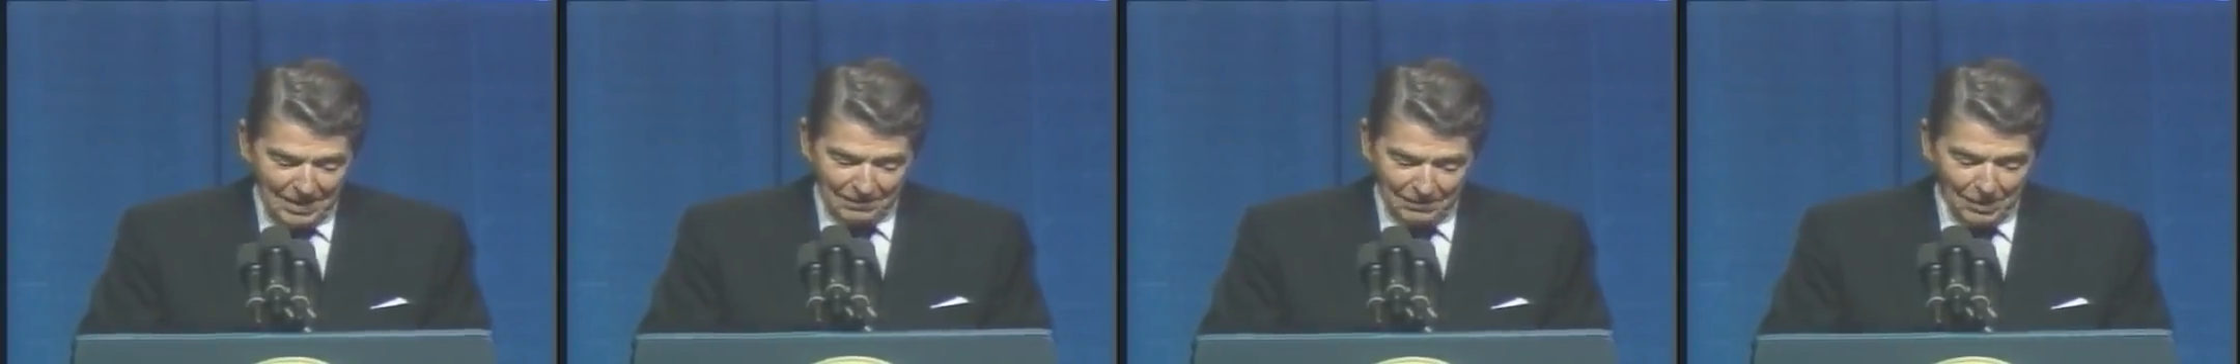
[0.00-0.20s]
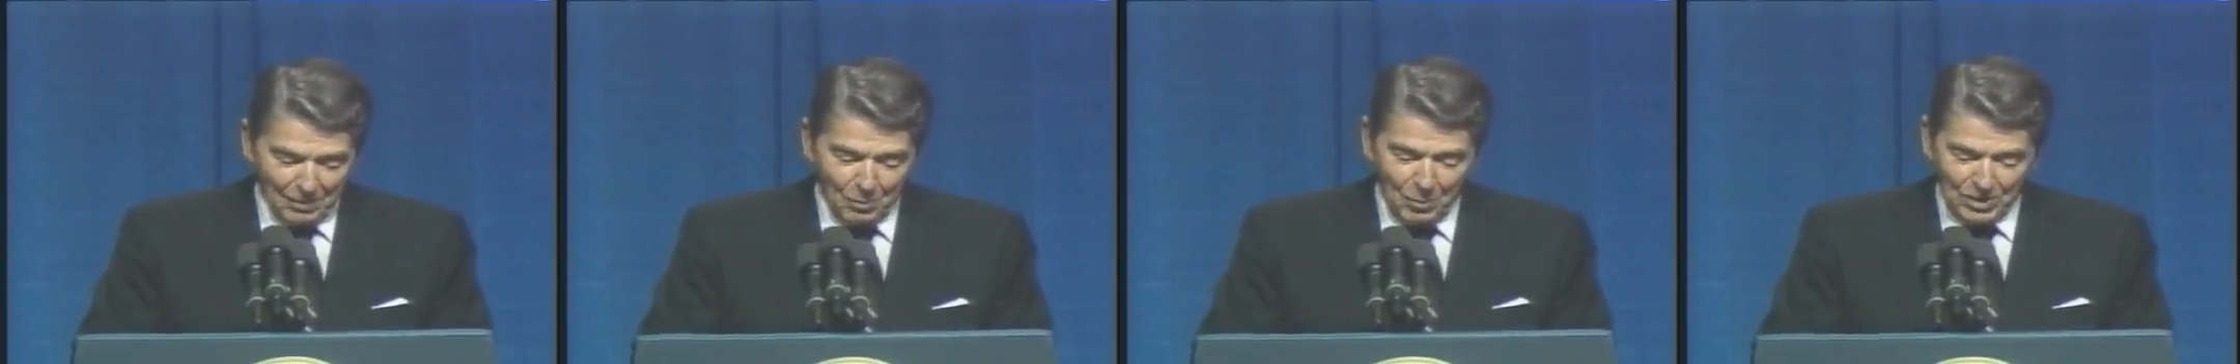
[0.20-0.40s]

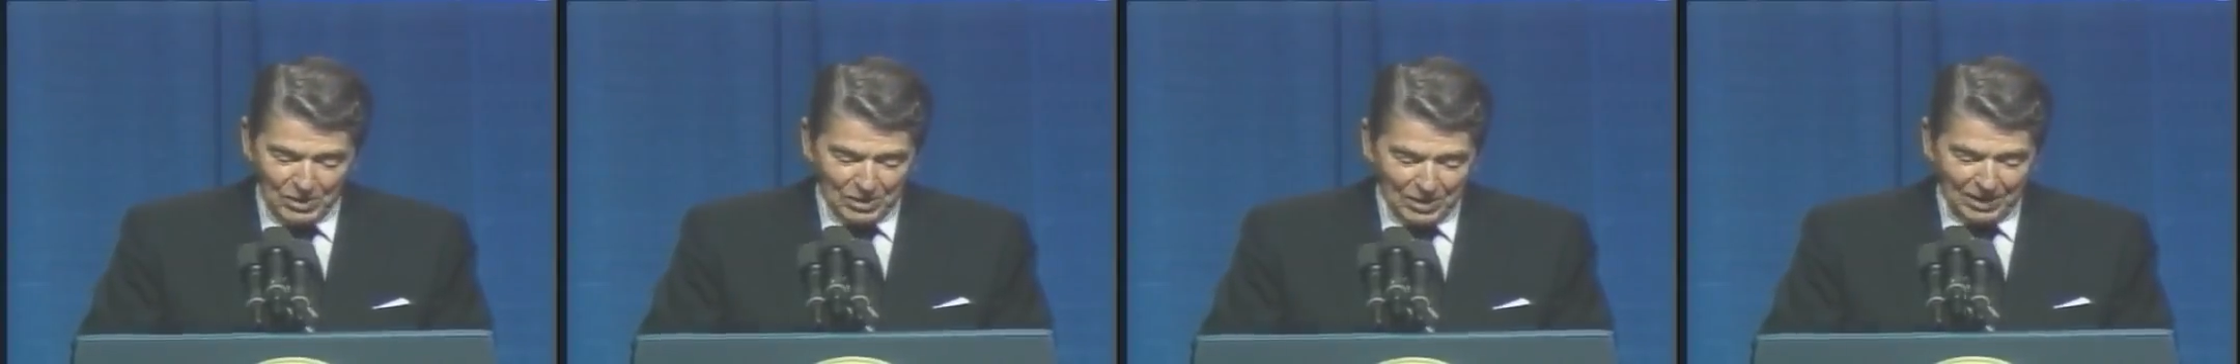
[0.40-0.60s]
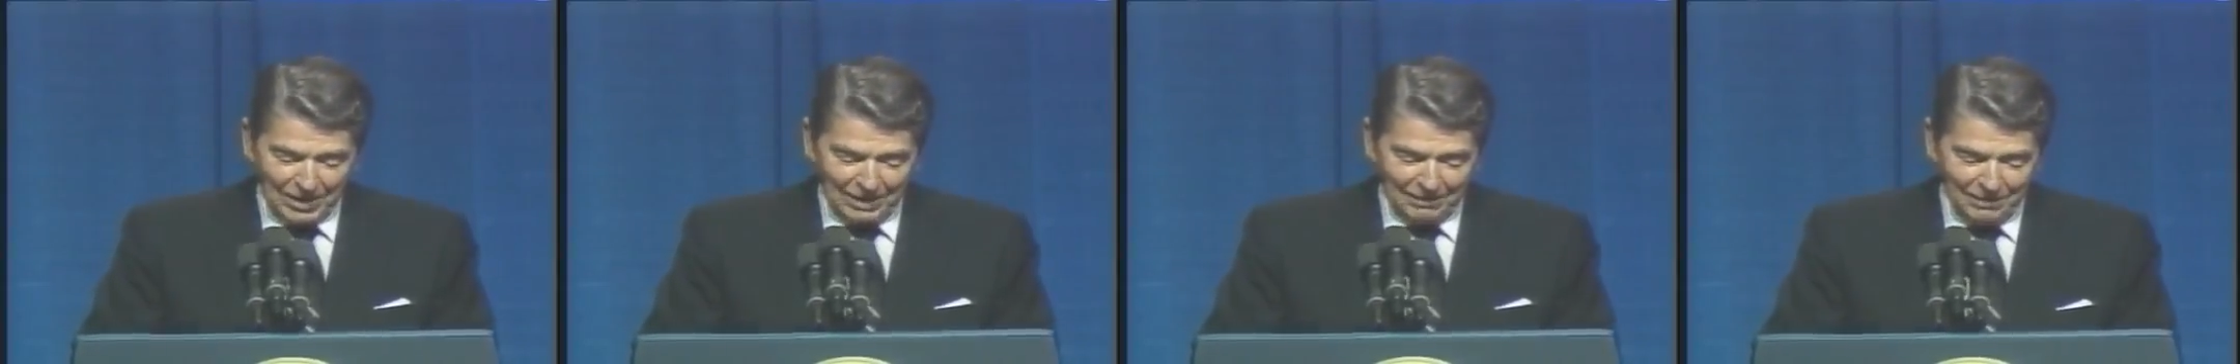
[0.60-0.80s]
from
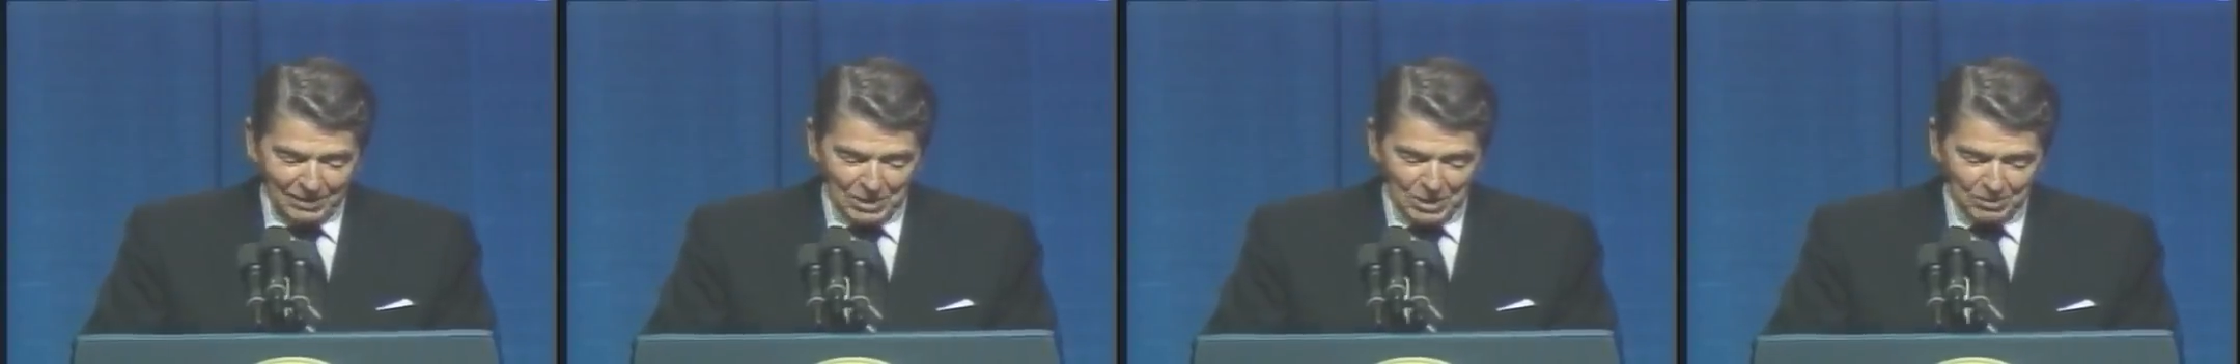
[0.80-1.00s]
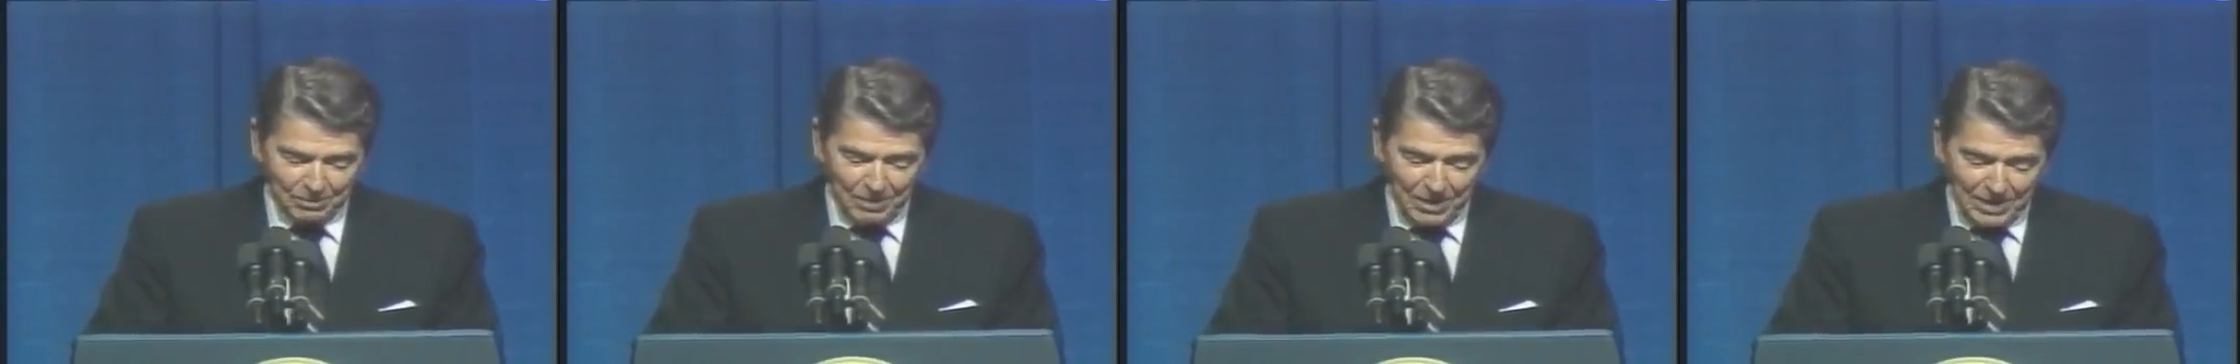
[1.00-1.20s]
which to give
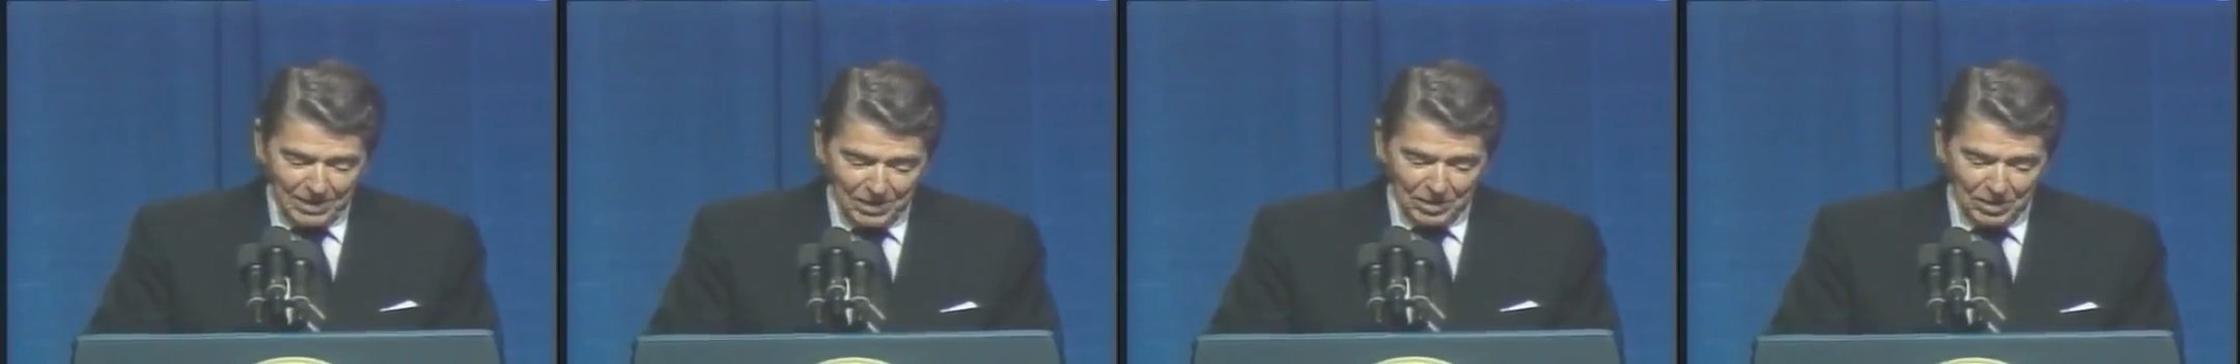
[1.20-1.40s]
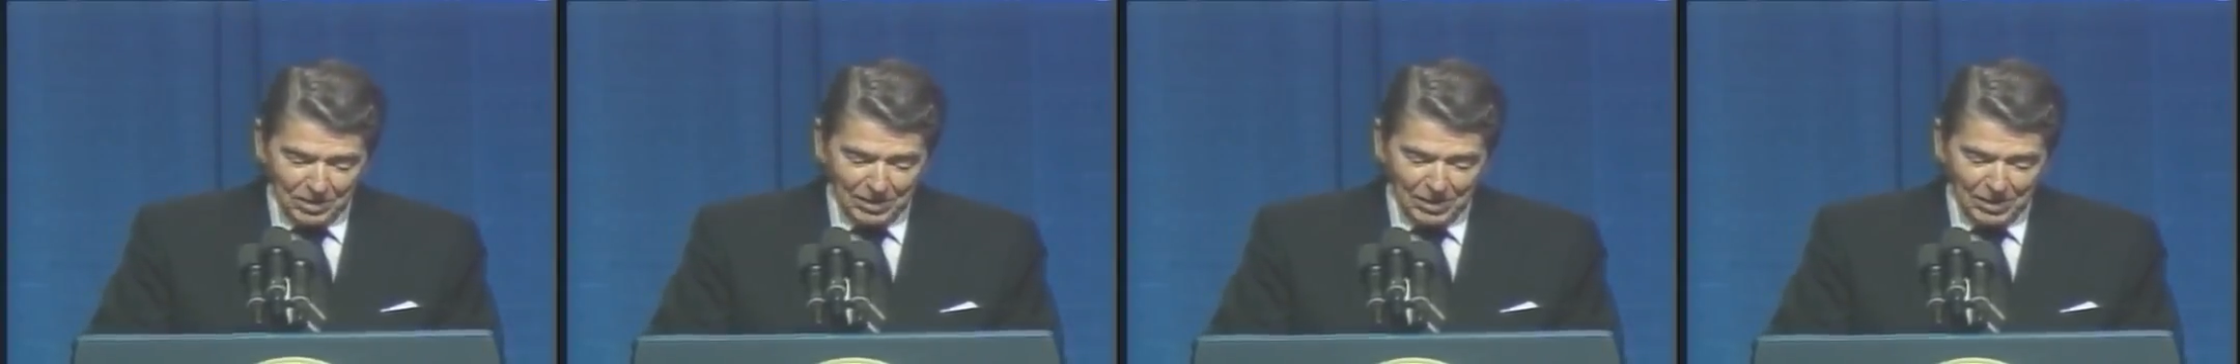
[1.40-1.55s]
his speech,